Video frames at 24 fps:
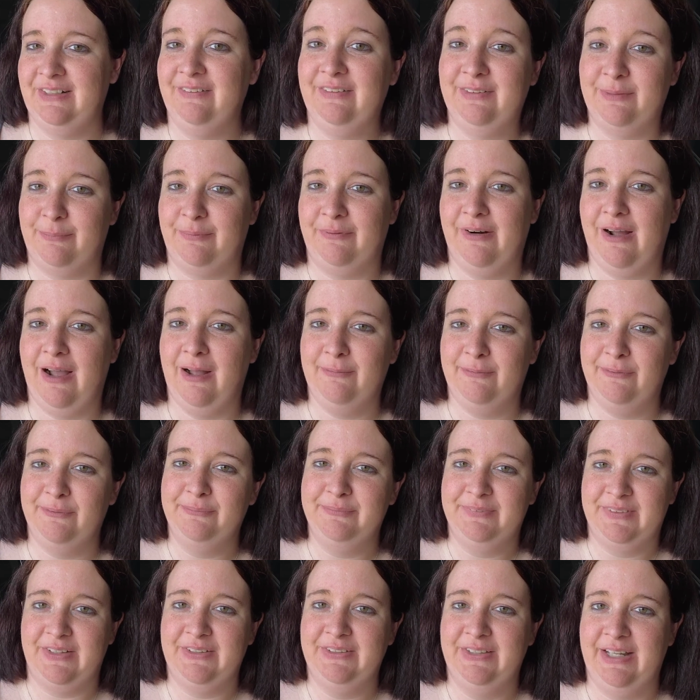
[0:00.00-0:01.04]
of the
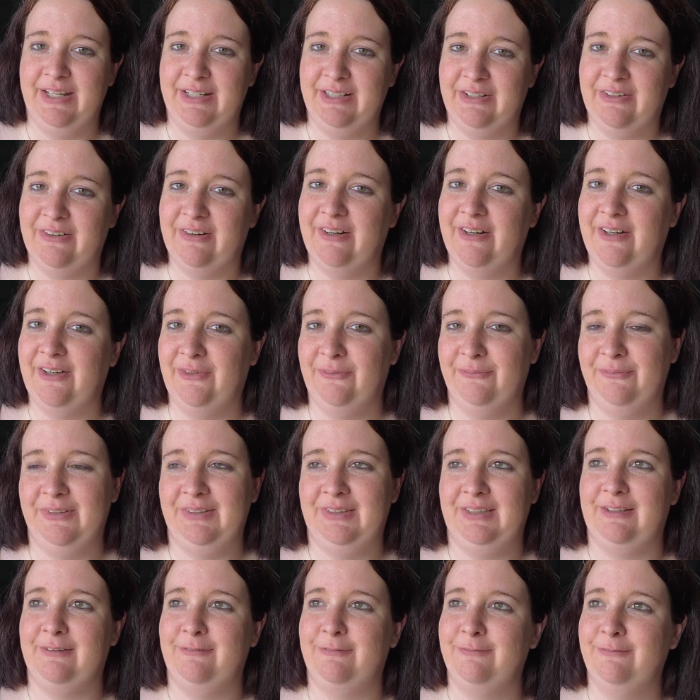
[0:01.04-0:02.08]
problems on that car
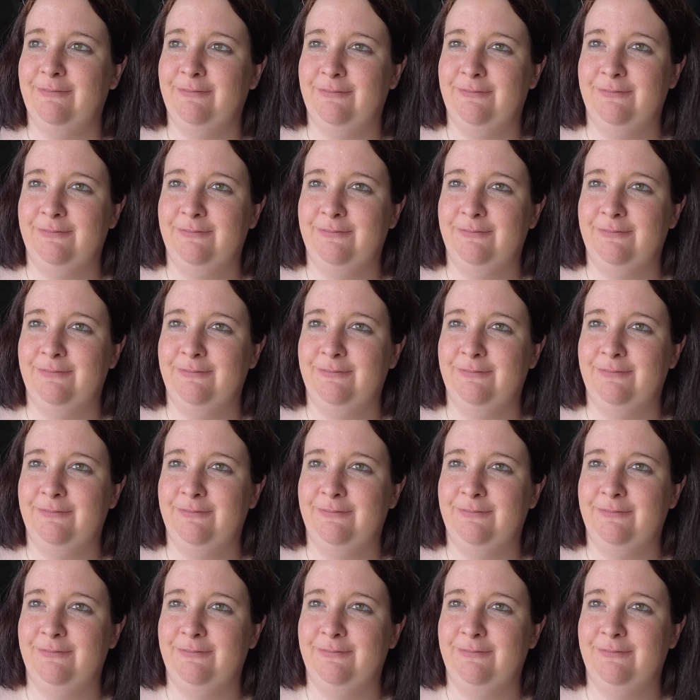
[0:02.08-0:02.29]
with a